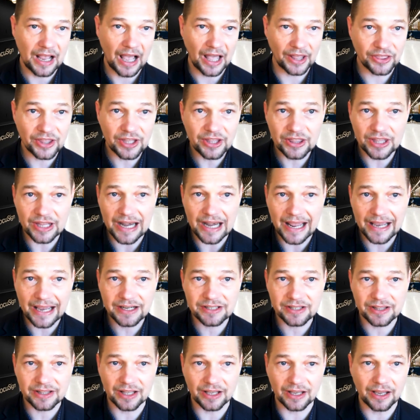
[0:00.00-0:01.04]
I think the next
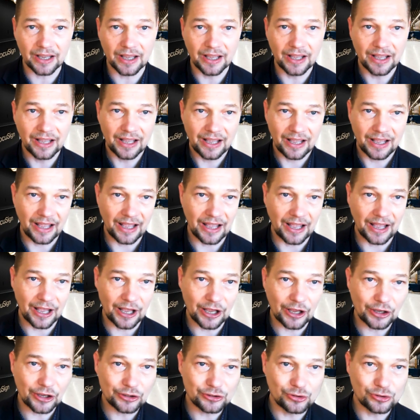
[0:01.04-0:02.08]
thing
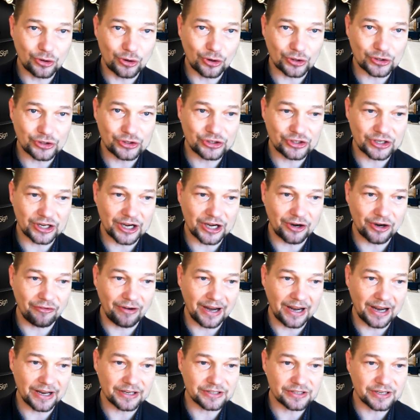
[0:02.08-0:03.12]
to consider
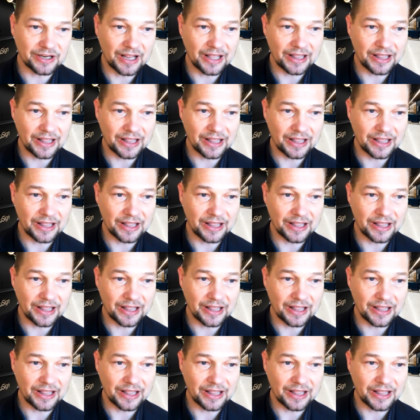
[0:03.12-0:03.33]
is